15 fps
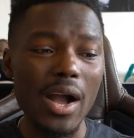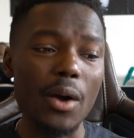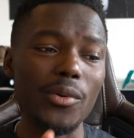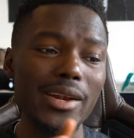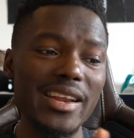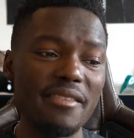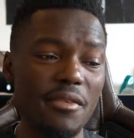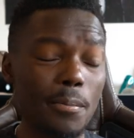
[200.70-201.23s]
I
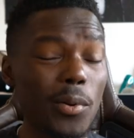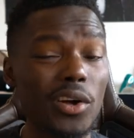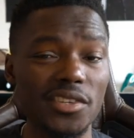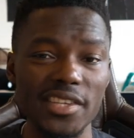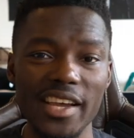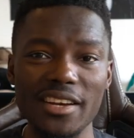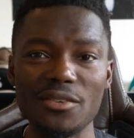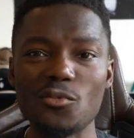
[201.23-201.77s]
would leave it
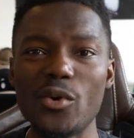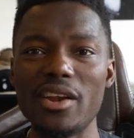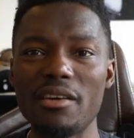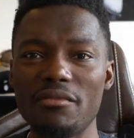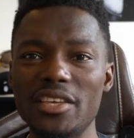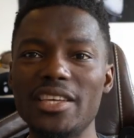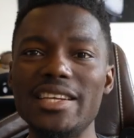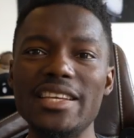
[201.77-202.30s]
plugged in
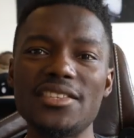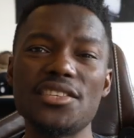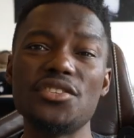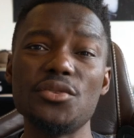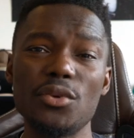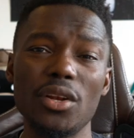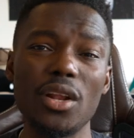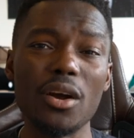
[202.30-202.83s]
whenever you need to
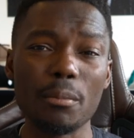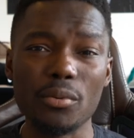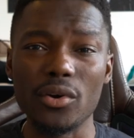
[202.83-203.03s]
do a long